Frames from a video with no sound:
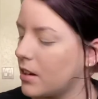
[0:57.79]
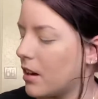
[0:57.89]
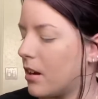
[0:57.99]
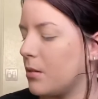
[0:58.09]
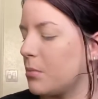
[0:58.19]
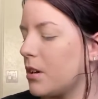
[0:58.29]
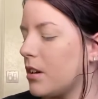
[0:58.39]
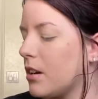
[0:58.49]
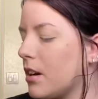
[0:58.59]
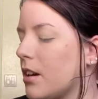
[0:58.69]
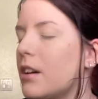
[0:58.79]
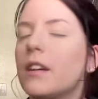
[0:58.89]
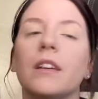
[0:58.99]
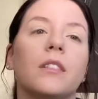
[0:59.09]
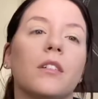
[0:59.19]
um,
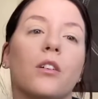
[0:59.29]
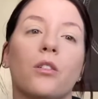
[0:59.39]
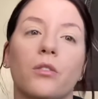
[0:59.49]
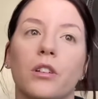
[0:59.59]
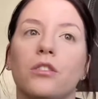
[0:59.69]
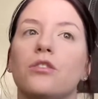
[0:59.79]
get the courage